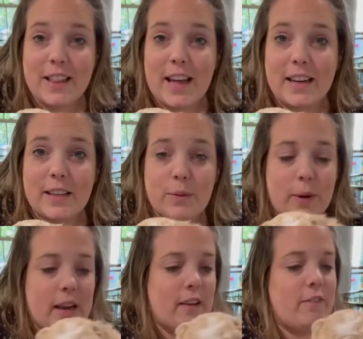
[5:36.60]
that is
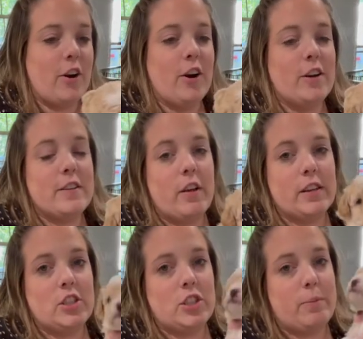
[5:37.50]
waiting for her as
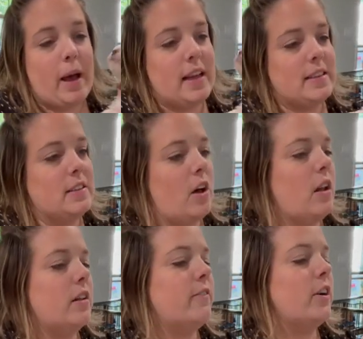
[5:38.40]
long as she passes
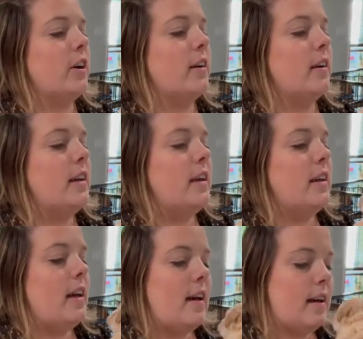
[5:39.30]
all of her
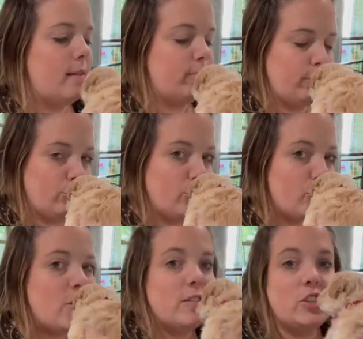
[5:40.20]
um,
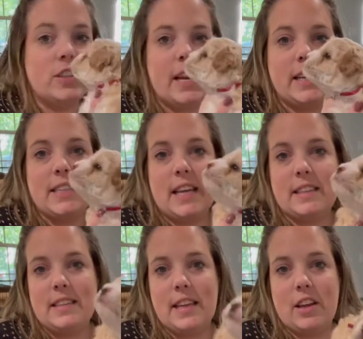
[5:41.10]
genetic
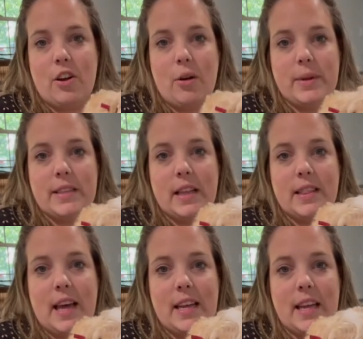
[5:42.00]
testing and all. We sent
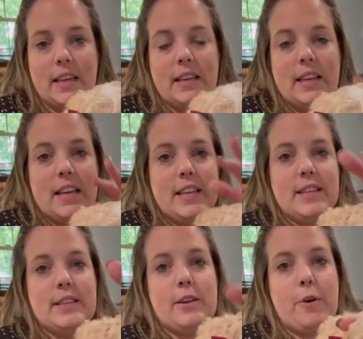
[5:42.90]
that in.
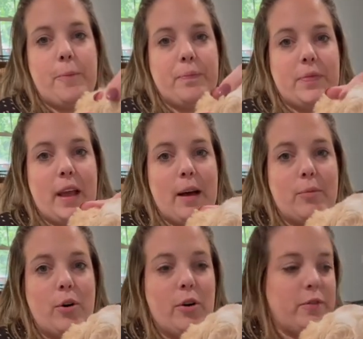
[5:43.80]
So um,
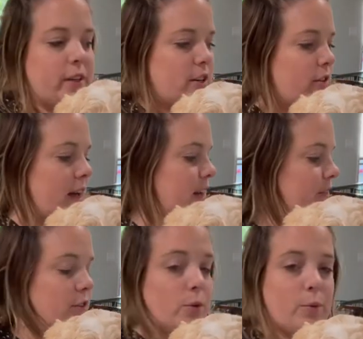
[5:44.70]
we'll hopefully know that in a few